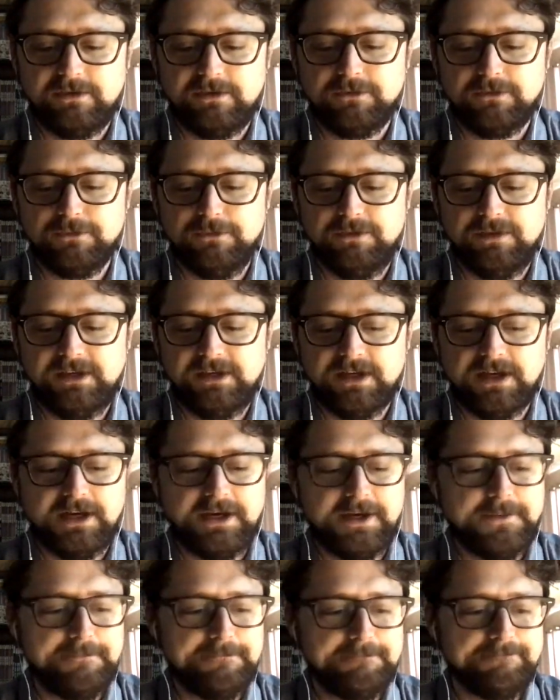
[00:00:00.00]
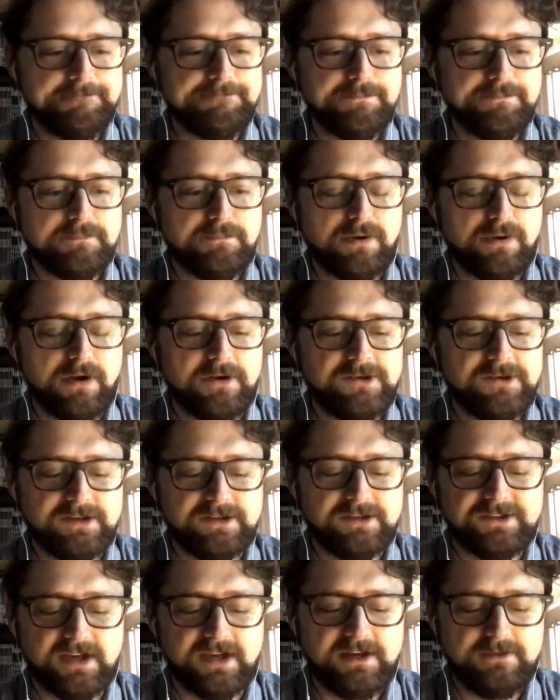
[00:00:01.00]
through the project
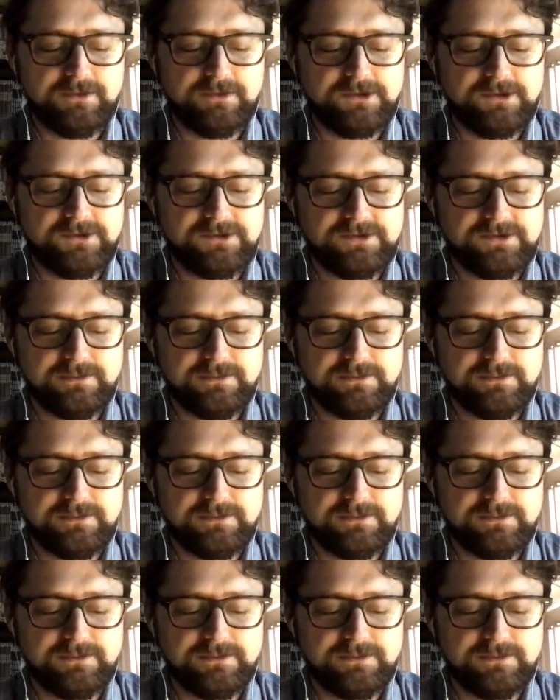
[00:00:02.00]
site, which